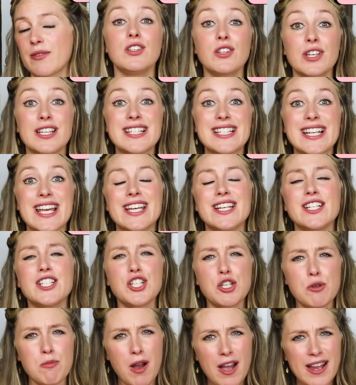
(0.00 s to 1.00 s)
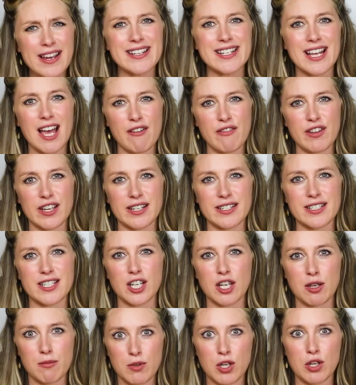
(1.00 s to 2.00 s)
You can say, do you mind having to
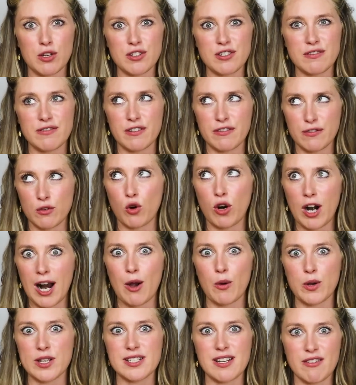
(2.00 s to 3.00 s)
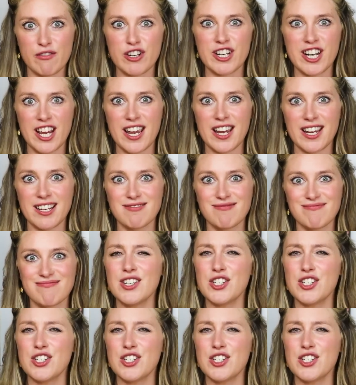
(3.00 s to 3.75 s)
commute for 4 hours every day?